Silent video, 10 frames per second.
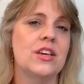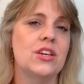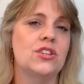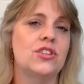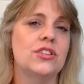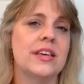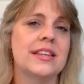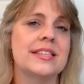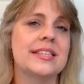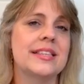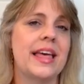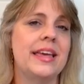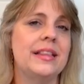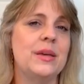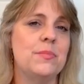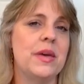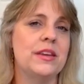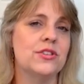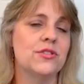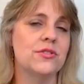she's going to slightly
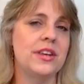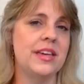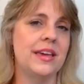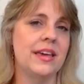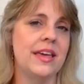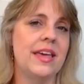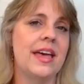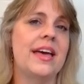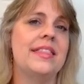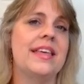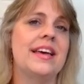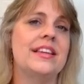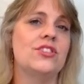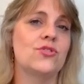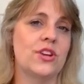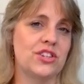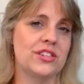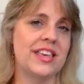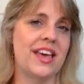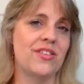bend her knee and that stretches
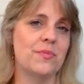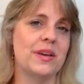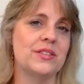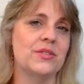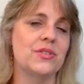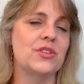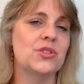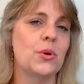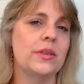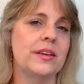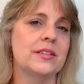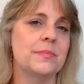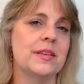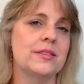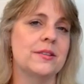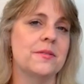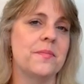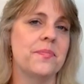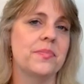the other muscle, the soleus muscle.